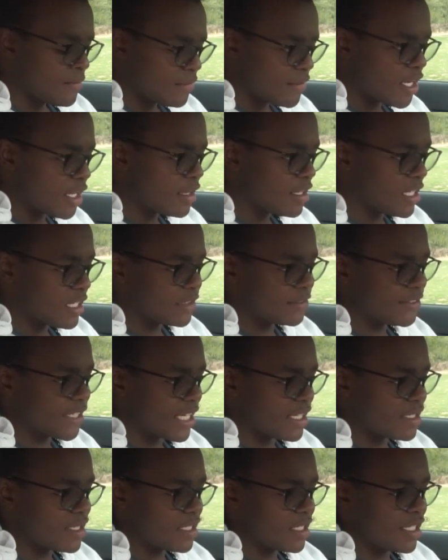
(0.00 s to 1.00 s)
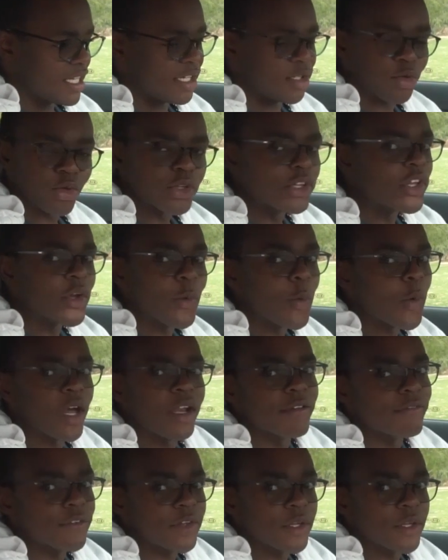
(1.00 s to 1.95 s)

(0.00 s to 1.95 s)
nothing fancy, and only one